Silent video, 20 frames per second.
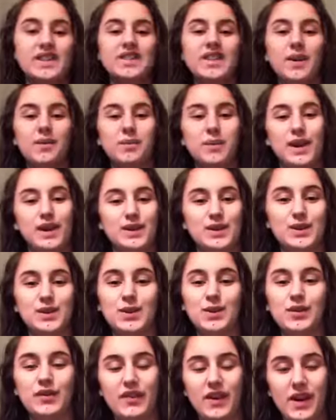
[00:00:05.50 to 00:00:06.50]
up, my
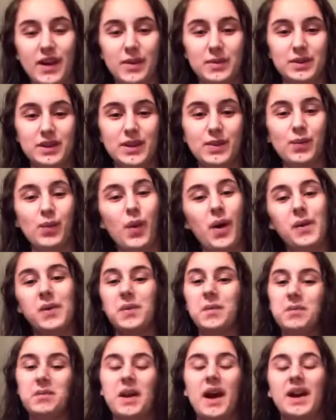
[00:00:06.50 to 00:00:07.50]
YouTube family?
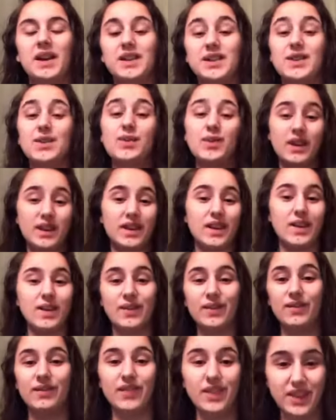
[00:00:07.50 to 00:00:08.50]
Welcome back to another
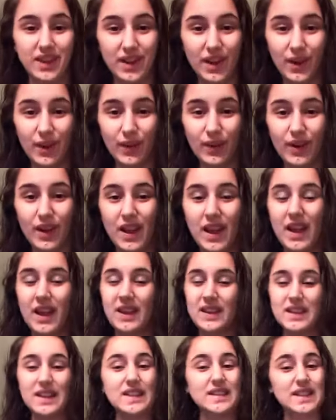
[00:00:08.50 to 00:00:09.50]
video.
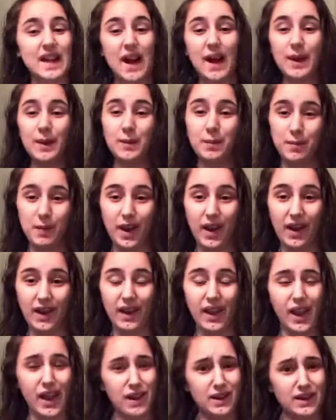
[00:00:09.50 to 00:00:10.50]
Yes, I am back,
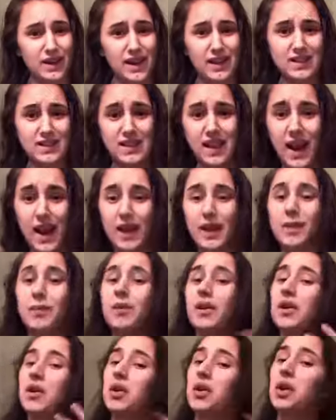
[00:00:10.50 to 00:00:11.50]
and yes, I am
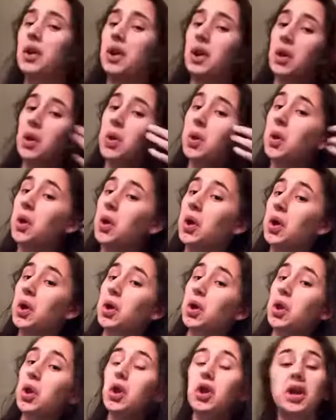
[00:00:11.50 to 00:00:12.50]

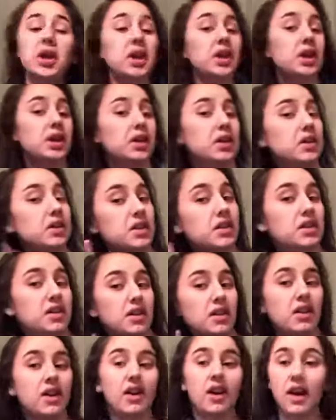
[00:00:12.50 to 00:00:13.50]
looking
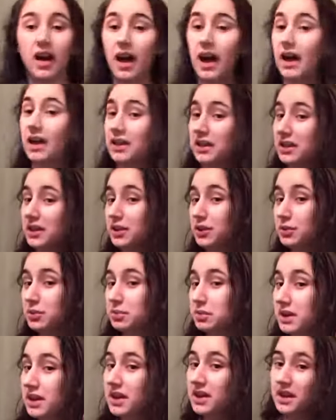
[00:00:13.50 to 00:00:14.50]
a little
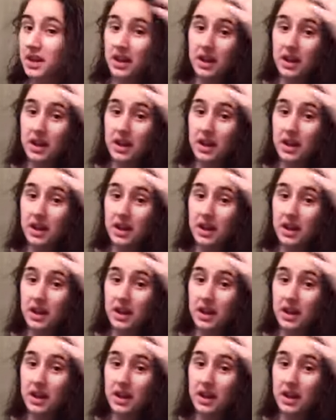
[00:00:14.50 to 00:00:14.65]
bit